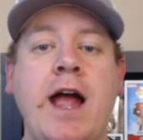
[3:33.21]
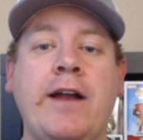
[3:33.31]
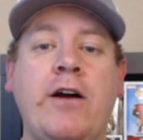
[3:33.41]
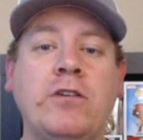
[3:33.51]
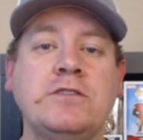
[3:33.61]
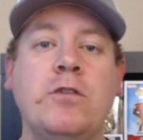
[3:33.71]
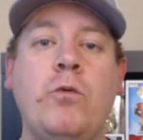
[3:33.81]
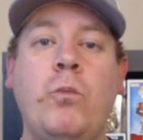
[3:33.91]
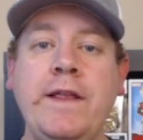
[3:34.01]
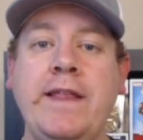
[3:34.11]
and also
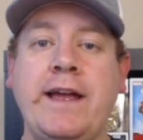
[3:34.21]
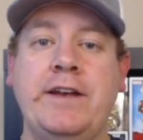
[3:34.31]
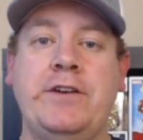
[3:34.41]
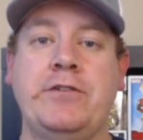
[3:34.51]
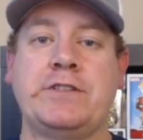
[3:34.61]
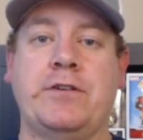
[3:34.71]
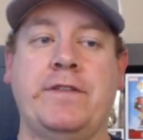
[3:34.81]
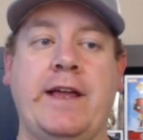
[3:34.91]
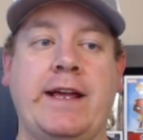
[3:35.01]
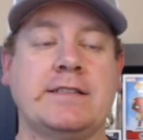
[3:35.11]
when they can do certain
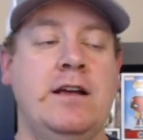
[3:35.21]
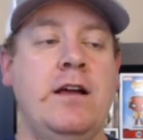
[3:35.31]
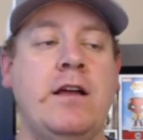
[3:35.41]
things.